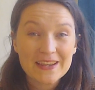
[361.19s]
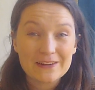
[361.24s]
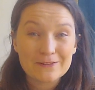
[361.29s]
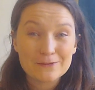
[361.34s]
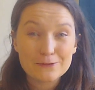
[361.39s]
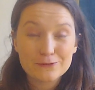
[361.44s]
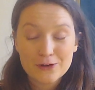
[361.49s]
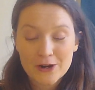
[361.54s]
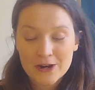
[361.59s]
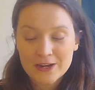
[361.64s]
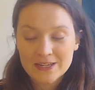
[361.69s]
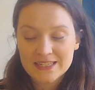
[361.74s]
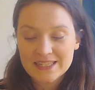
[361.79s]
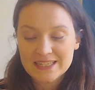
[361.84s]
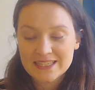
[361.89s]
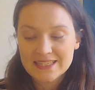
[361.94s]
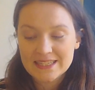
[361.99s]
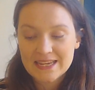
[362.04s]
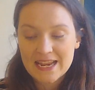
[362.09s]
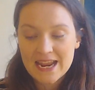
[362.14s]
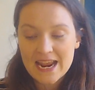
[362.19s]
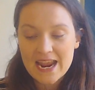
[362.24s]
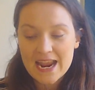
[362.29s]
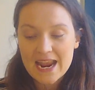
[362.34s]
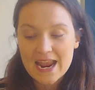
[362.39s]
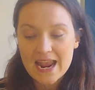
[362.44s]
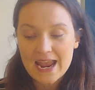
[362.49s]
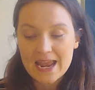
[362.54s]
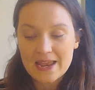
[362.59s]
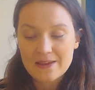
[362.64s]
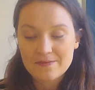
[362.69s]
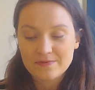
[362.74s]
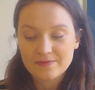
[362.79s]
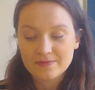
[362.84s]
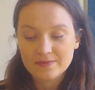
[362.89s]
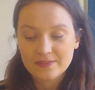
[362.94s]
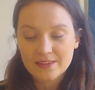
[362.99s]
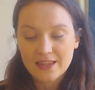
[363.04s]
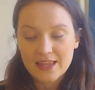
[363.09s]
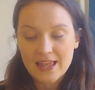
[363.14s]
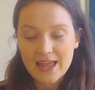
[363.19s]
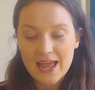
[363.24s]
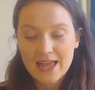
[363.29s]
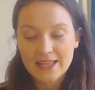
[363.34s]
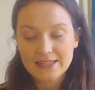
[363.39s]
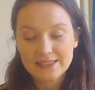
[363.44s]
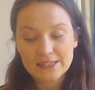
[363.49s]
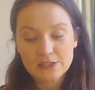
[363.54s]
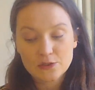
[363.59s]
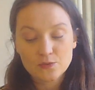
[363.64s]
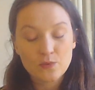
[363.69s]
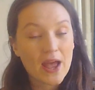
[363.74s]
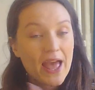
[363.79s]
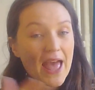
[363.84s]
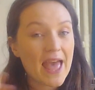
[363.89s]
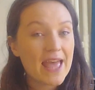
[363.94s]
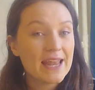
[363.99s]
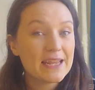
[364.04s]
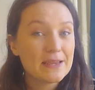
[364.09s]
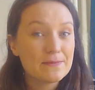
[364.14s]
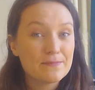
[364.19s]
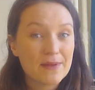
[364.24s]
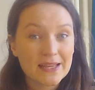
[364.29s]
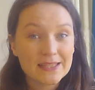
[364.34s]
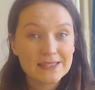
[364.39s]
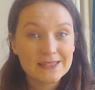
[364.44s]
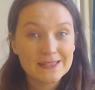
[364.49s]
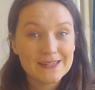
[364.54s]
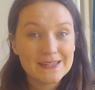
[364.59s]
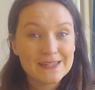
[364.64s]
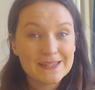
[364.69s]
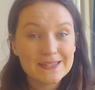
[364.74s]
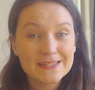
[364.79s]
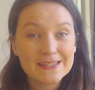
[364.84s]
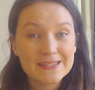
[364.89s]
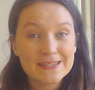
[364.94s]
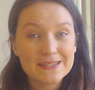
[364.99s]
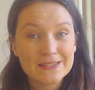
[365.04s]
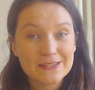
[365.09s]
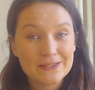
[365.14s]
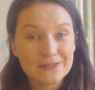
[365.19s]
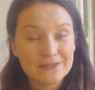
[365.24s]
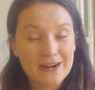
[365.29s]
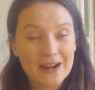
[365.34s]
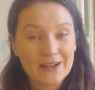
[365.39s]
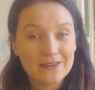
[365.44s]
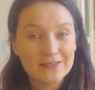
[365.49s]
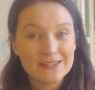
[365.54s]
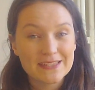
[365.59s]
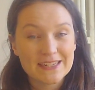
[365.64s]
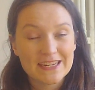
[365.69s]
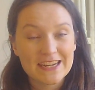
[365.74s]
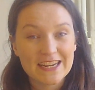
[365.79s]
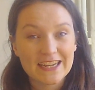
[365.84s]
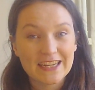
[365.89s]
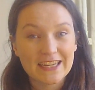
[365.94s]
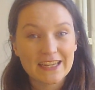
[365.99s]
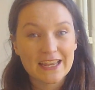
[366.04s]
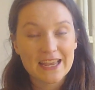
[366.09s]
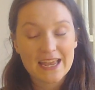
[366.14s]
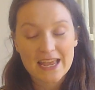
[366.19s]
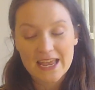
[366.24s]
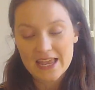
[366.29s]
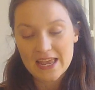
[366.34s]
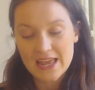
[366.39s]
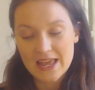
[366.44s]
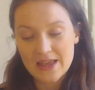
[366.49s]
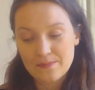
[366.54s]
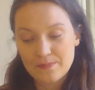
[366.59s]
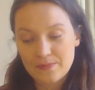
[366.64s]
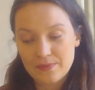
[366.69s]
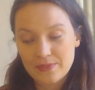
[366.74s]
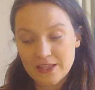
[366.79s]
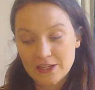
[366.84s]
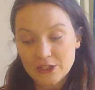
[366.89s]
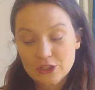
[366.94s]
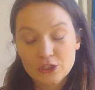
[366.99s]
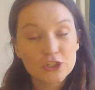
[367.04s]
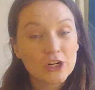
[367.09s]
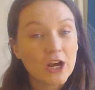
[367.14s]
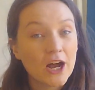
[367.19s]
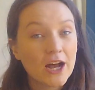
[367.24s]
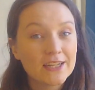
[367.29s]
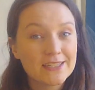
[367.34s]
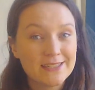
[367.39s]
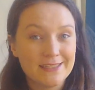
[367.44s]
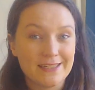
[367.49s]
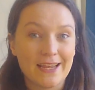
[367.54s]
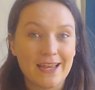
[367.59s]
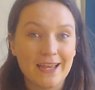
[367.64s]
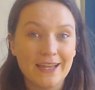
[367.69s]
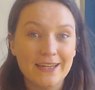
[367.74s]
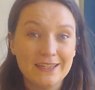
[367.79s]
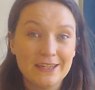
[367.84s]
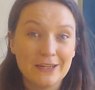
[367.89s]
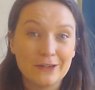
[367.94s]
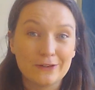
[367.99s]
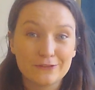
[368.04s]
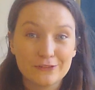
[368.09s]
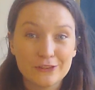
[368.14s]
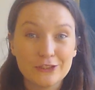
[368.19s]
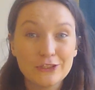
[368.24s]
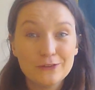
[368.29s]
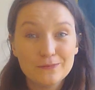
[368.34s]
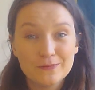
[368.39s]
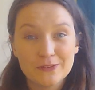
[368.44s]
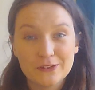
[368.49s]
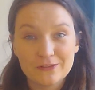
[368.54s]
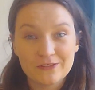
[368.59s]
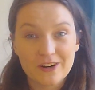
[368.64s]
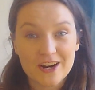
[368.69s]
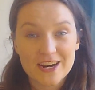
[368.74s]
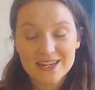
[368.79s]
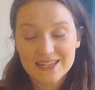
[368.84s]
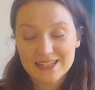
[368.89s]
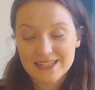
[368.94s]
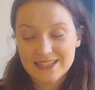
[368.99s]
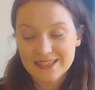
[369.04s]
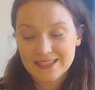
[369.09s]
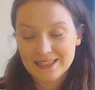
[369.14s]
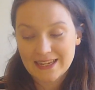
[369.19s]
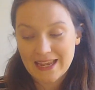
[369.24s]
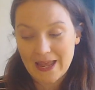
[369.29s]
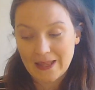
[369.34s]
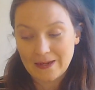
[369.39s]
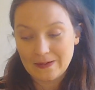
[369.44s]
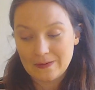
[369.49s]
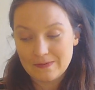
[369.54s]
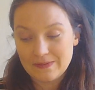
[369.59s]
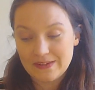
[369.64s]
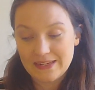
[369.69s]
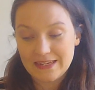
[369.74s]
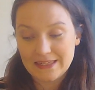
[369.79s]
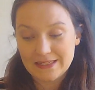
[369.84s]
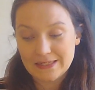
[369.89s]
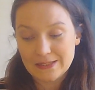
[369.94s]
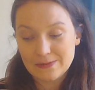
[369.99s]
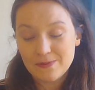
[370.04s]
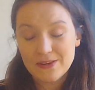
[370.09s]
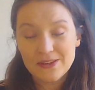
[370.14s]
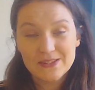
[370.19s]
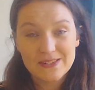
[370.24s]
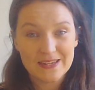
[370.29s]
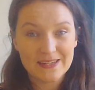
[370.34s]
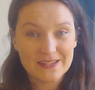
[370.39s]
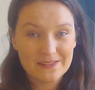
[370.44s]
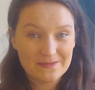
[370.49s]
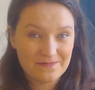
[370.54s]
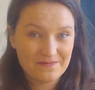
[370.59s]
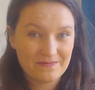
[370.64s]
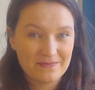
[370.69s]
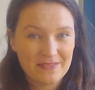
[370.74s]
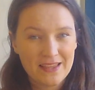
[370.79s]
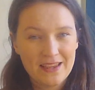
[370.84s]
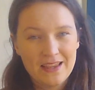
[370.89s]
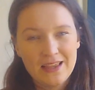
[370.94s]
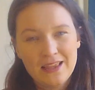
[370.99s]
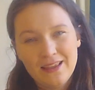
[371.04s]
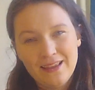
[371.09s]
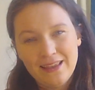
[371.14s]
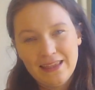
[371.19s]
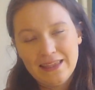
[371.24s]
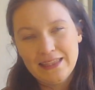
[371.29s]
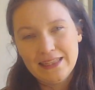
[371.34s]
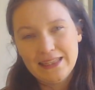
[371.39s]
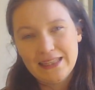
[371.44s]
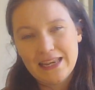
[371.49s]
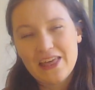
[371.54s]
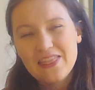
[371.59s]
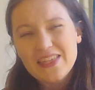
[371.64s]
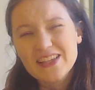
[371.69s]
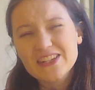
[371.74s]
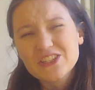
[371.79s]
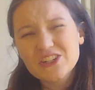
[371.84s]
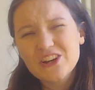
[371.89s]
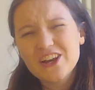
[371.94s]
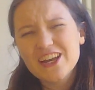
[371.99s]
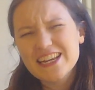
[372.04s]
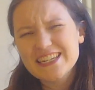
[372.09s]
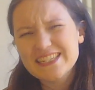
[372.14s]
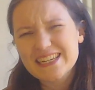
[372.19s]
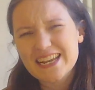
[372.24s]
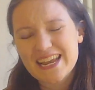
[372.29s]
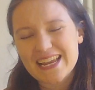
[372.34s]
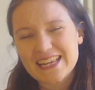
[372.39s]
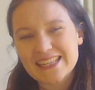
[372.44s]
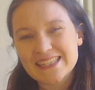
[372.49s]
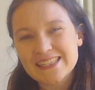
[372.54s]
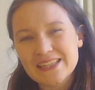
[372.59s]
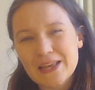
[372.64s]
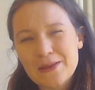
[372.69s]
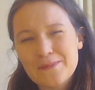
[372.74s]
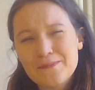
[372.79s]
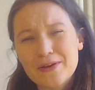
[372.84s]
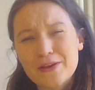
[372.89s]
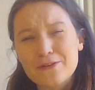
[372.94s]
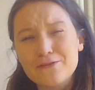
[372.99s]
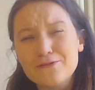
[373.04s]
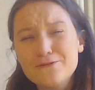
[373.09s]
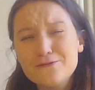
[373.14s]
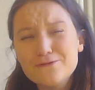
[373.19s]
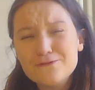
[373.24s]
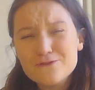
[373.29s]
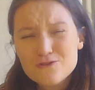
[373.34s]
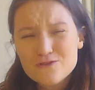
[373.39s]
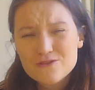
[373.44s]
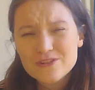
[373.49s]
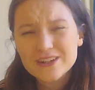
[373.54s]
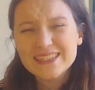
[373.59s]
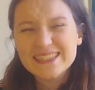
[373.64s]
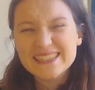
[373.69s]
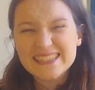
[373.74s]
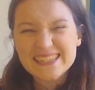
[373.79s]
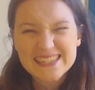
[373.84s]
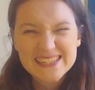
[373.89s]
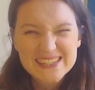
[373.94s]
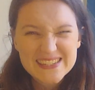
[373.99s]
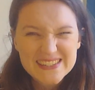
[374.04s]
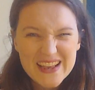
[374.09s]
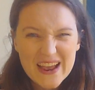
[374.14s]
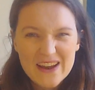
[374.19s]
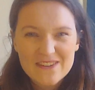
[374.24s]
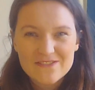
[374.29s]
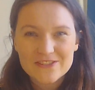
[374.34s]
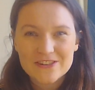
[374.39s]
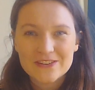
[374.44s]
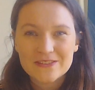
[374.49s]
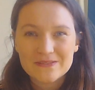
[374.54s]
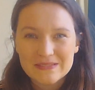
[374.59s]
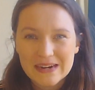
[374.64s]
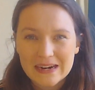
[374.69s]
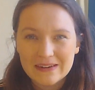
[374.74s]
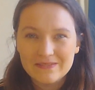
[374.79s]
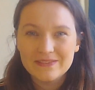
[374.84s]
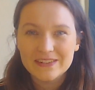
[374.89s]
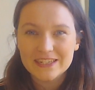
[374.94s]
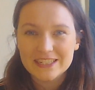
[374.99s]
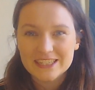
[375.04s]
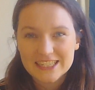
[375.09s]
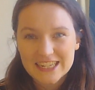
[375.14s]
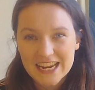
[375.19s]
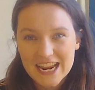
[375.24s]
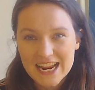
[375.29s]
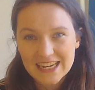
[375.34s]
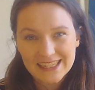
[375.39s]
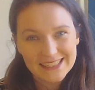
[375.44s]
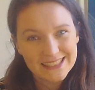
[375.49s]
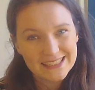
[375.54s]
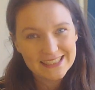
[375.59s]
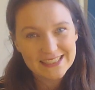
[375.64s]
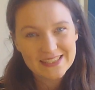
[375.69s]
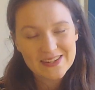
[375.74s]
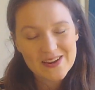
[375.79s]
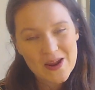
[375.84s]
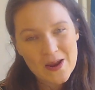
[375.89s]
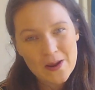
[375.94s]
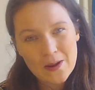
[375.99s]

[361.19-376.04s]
in France, and it's where any matters surrounding this Charter of Human Rights can be disputed. Now, this charter is signed by 47 member states.